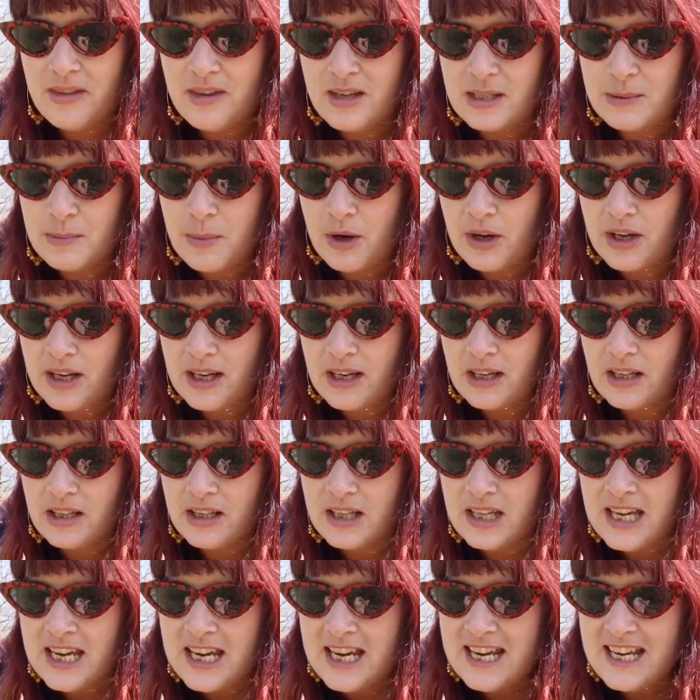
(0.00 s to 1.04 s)

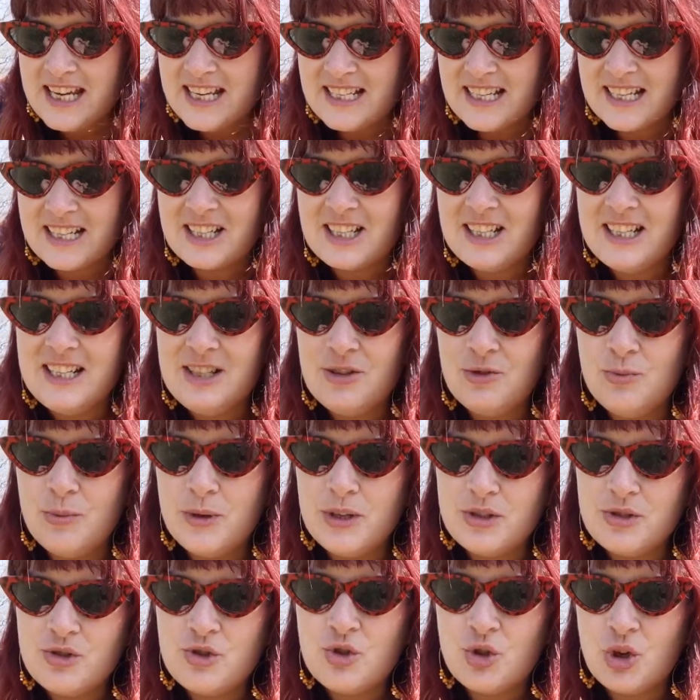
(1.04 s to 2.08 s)
spikelet is actually
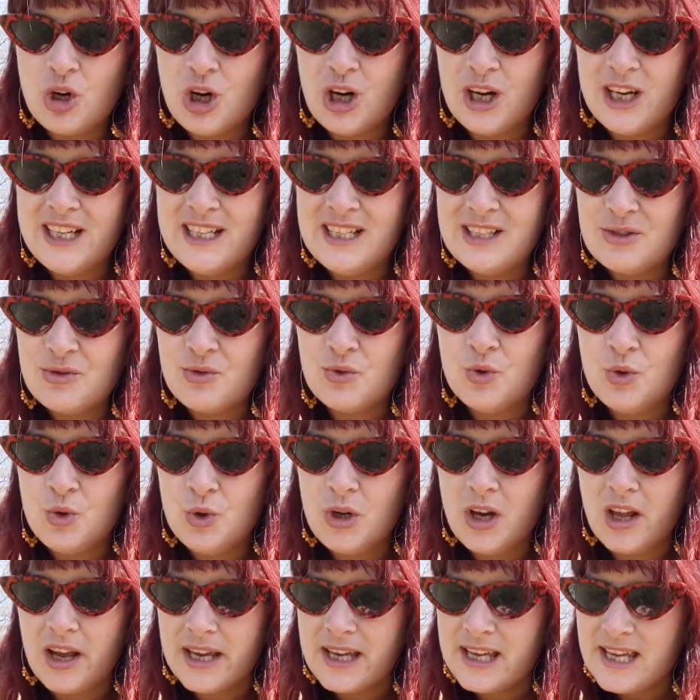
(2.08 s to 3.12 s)
almost dry,
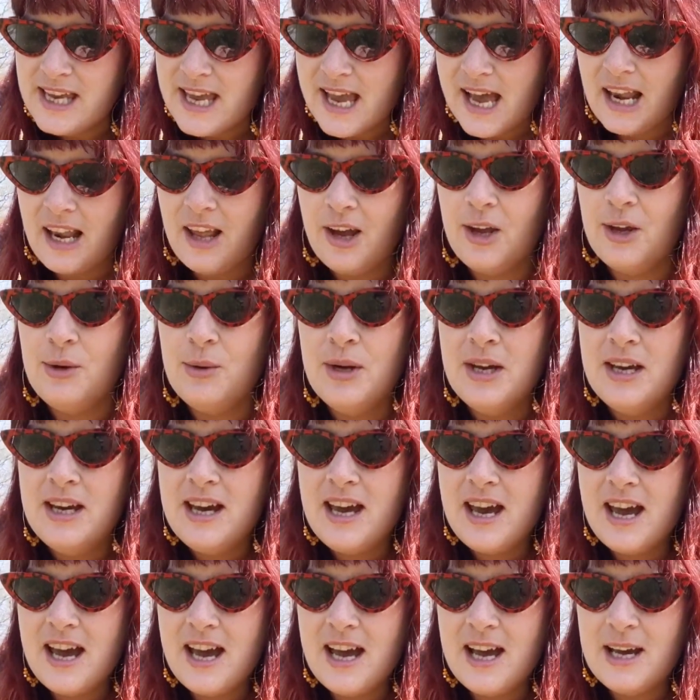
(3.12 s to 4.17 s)
straw-like yellow,
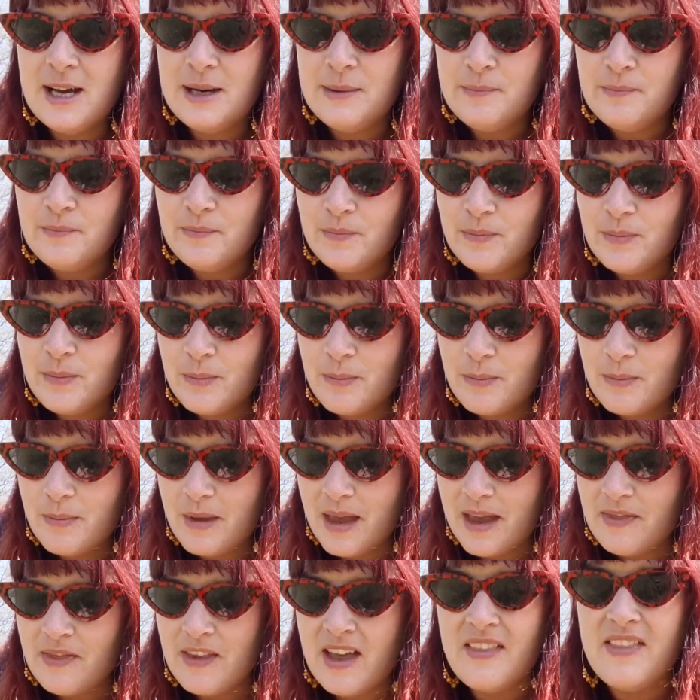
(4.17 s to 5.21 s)
and
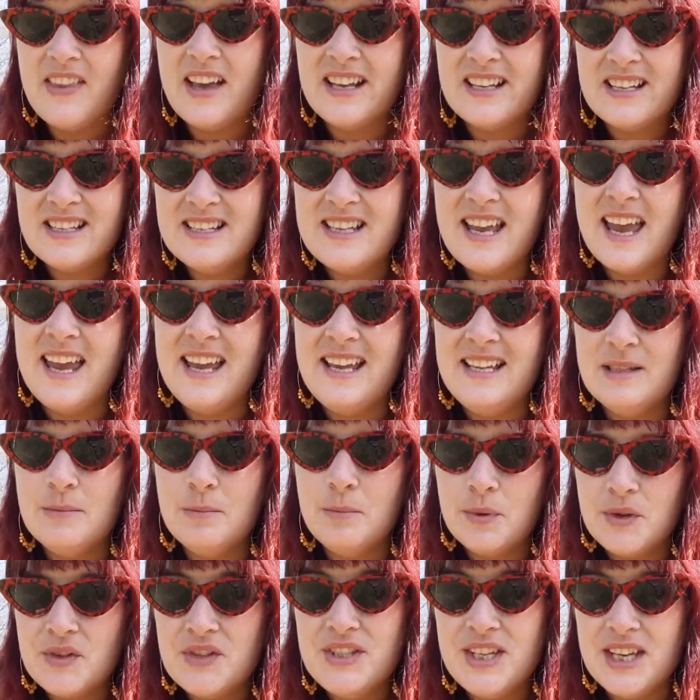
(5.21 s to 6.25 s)
that stays
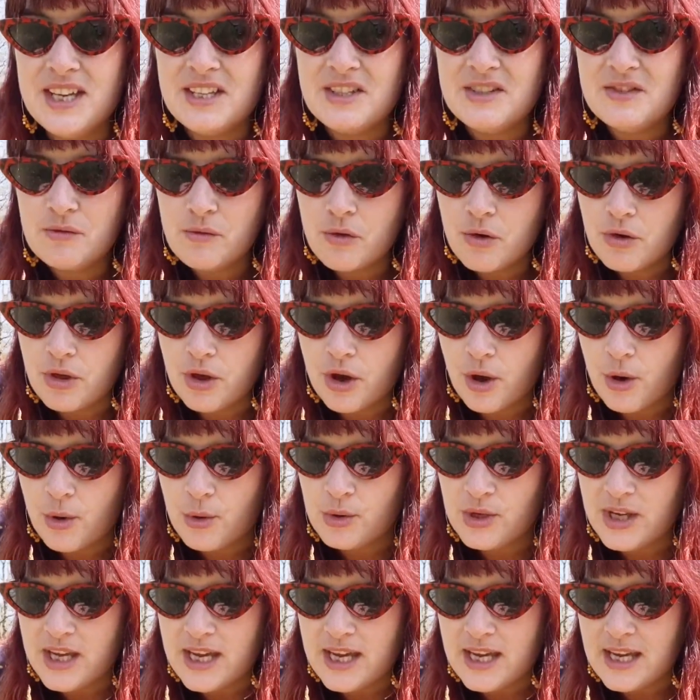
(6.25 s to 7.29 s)
and persists through the
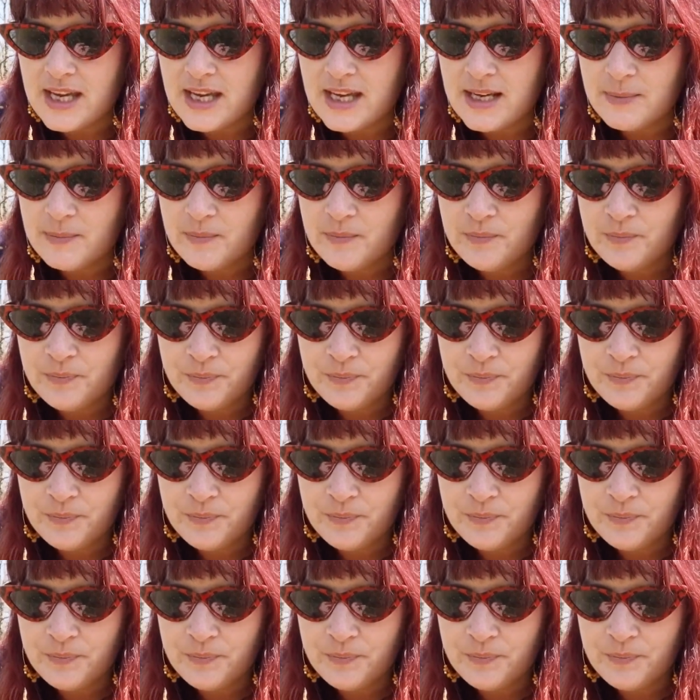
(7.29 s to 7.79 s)
whole year.